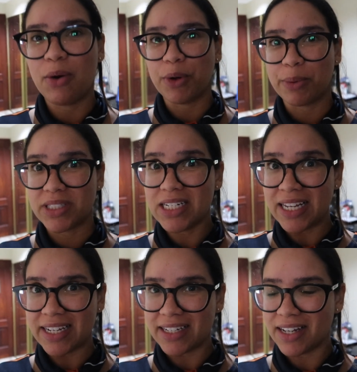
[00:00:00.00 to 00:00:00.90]
We were
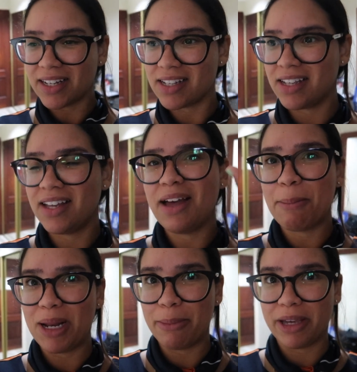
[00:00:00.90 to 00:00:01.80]
delayed,
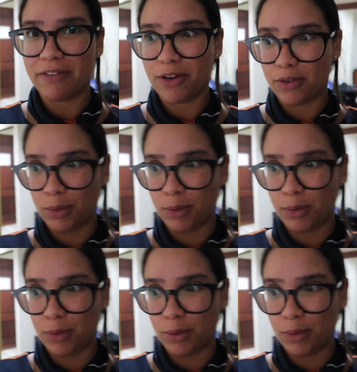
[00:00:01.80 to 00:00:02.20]
but let me give you a